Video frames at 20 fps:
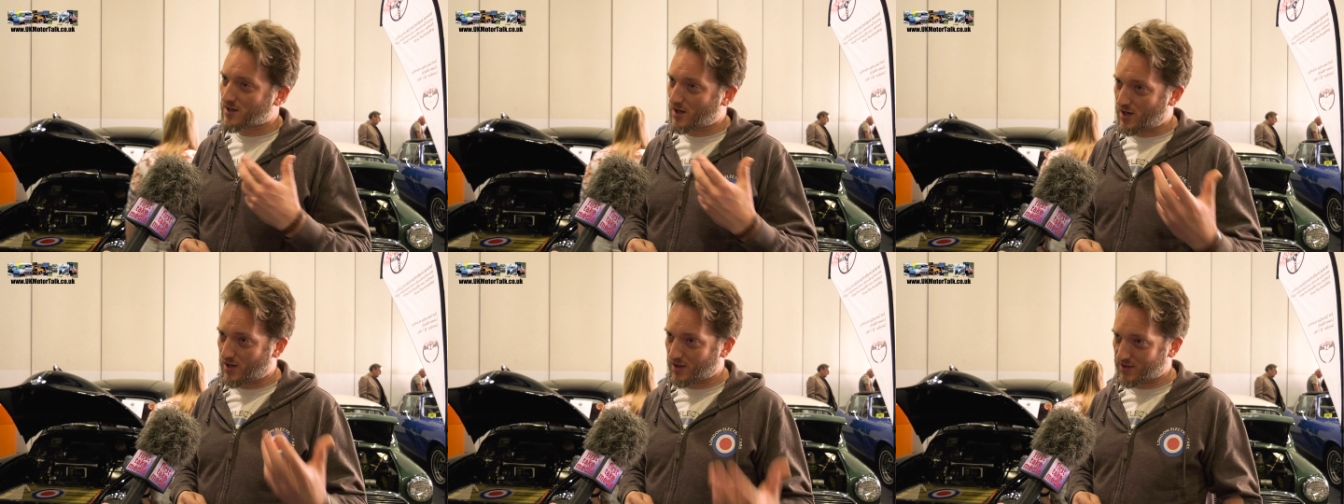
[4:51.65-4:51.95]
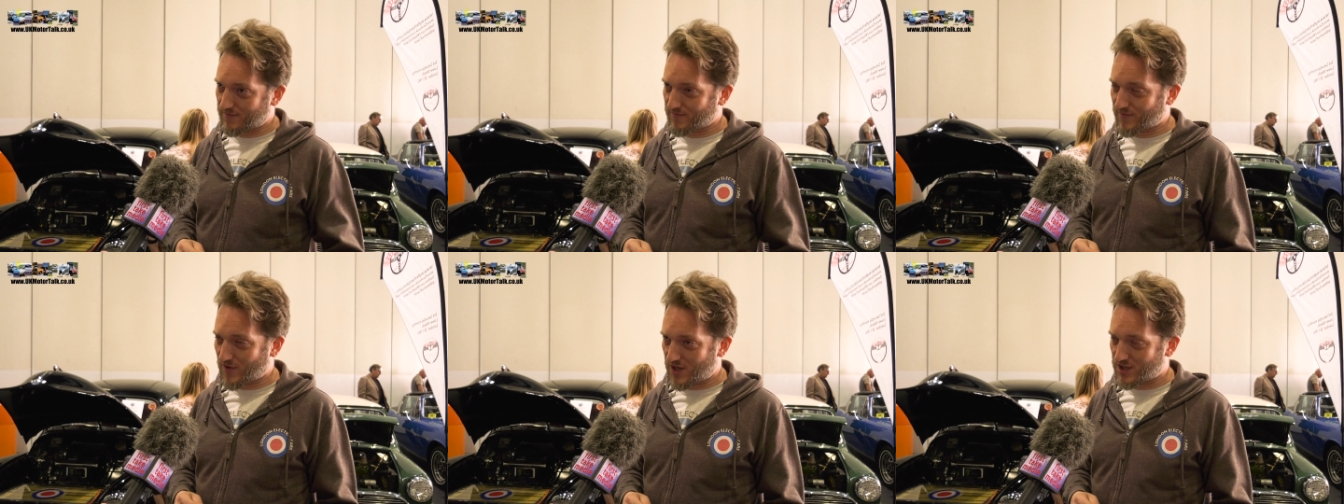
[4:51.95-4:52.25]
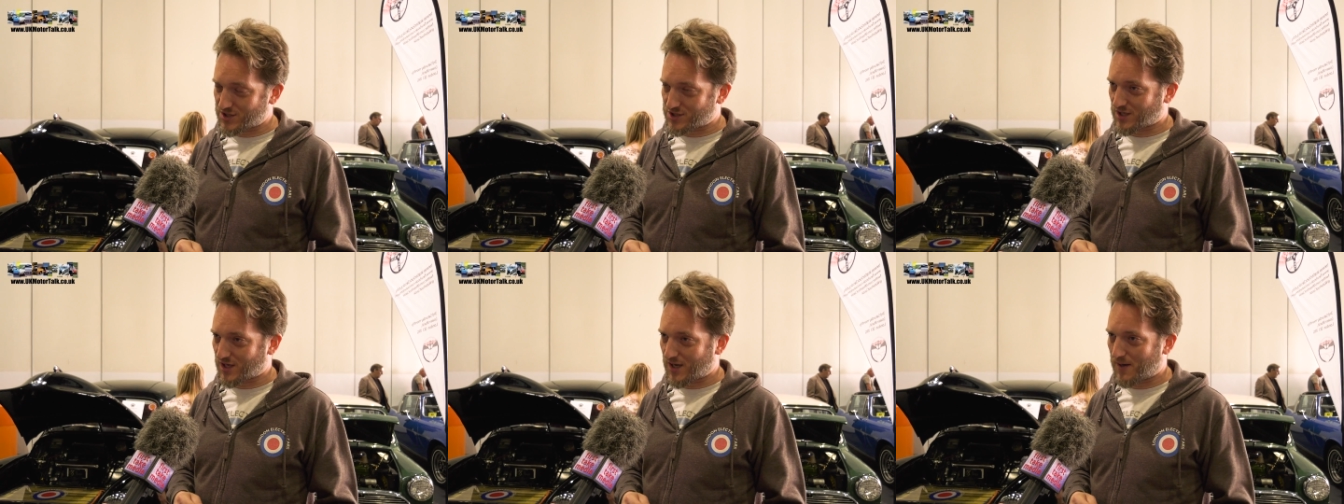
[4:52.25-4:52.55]
car
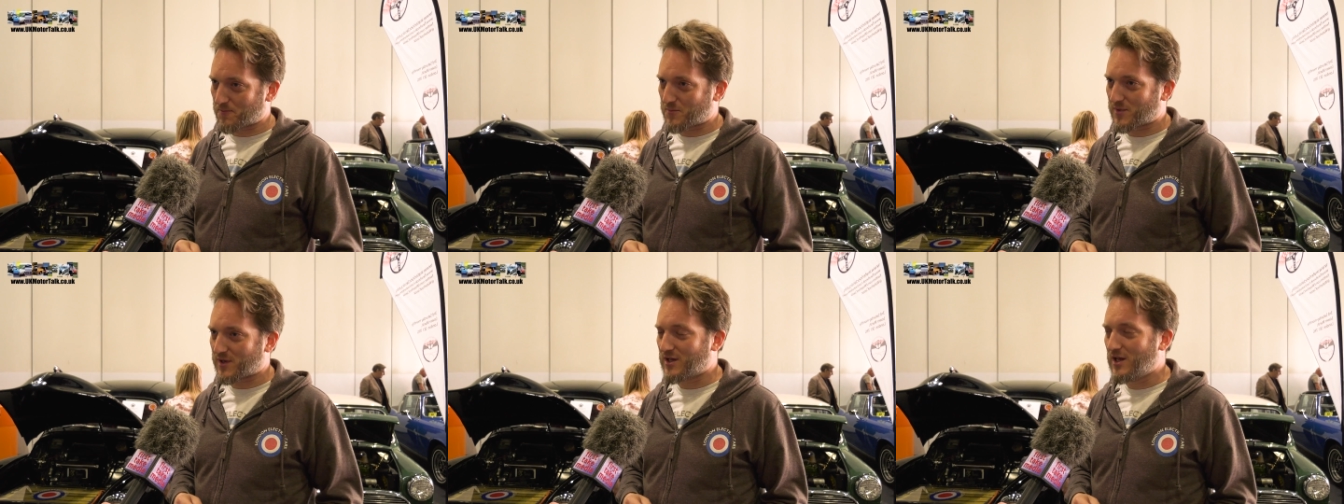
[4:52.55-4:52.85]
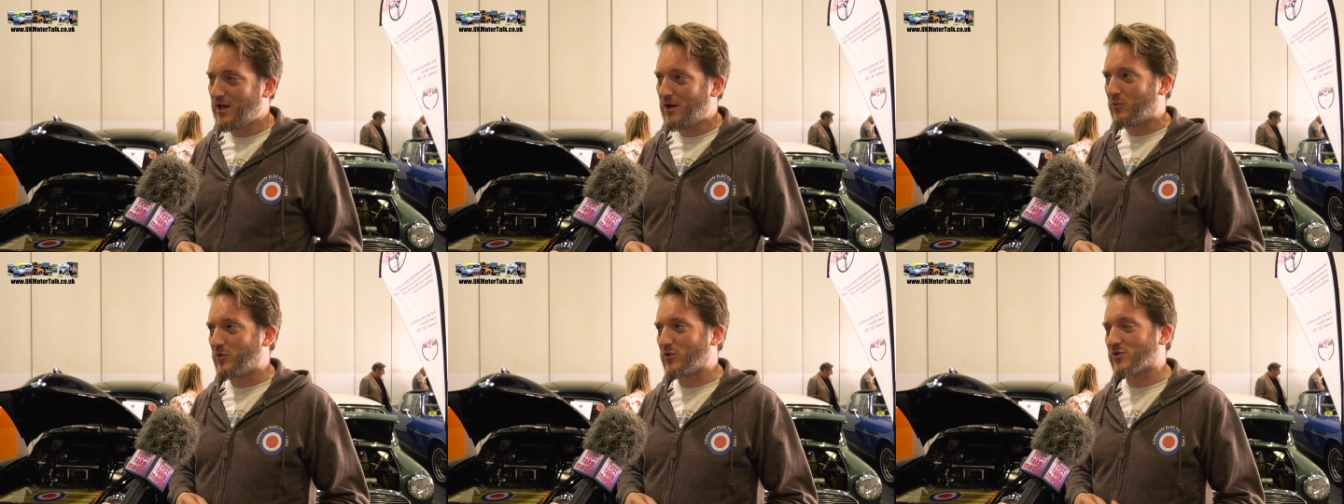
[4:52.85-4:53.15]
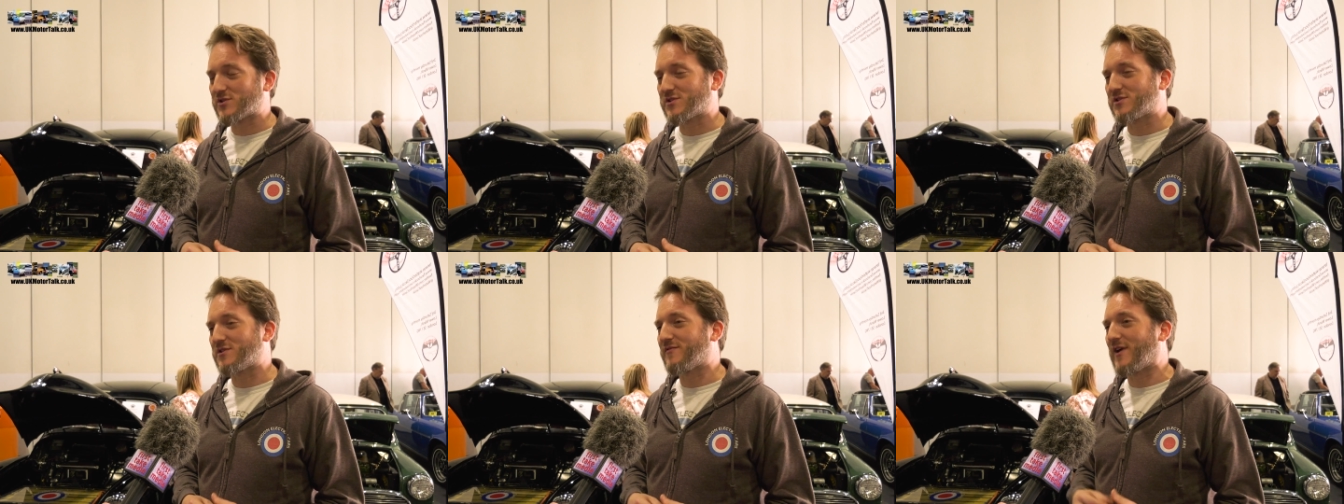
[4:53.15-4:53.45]
conversion company, we
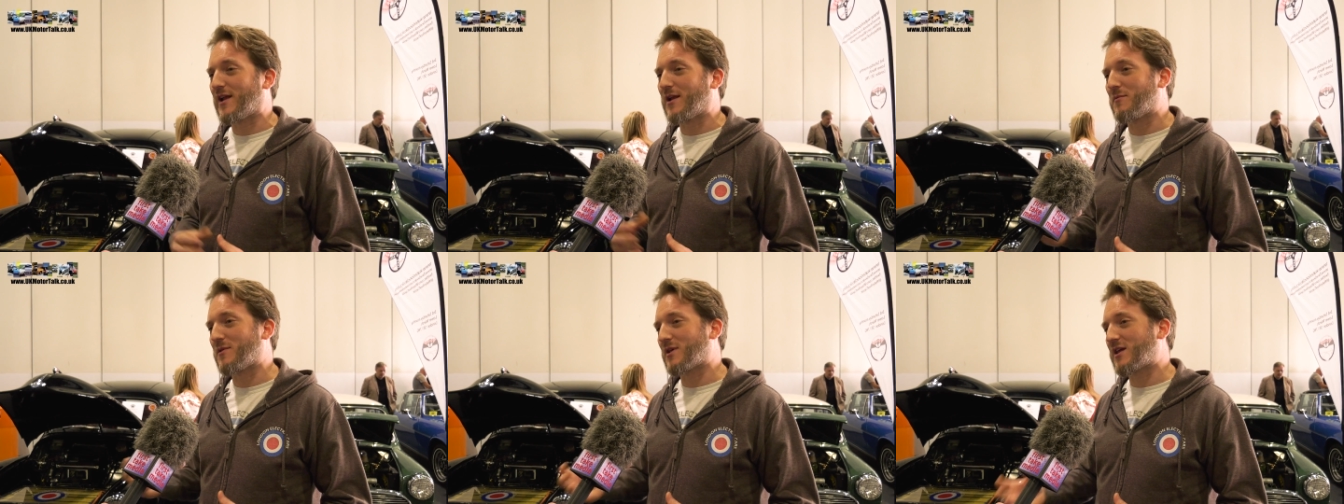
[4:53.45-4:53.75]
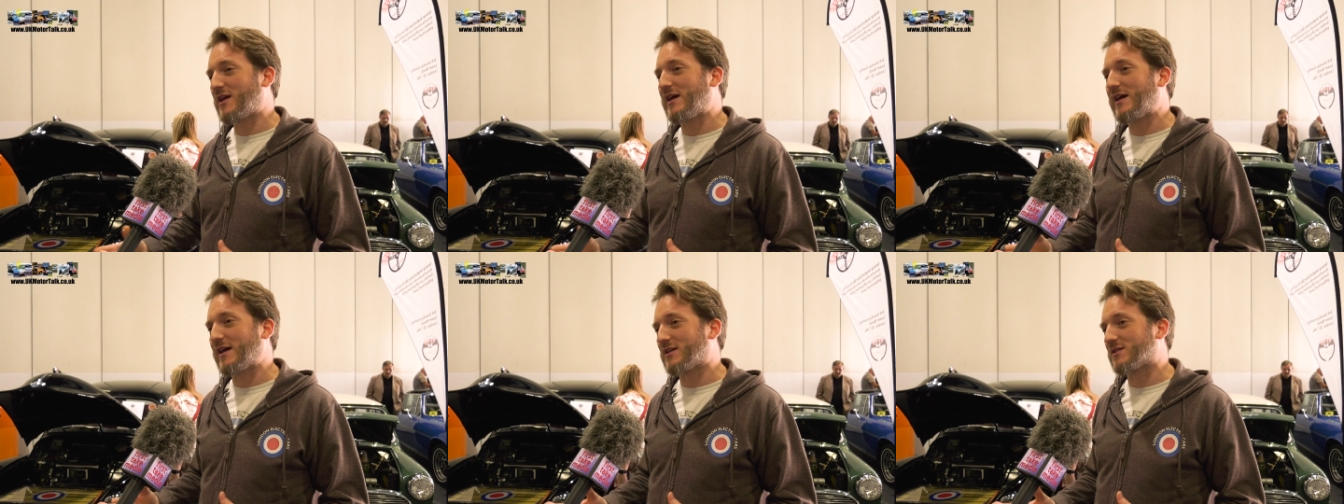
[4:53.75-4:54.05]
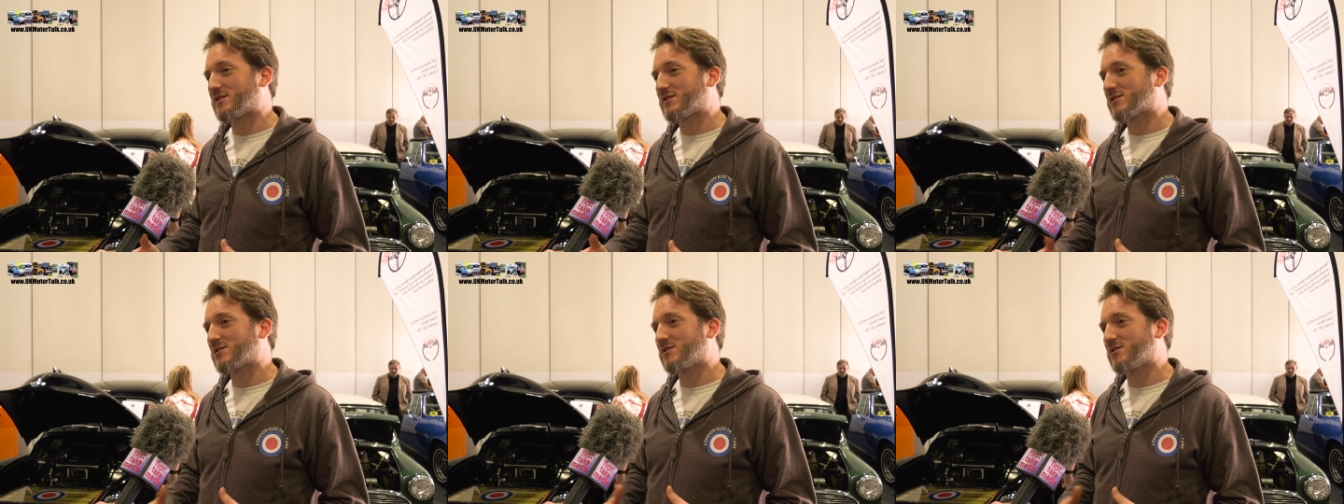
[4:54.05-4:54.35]
also develop the kits.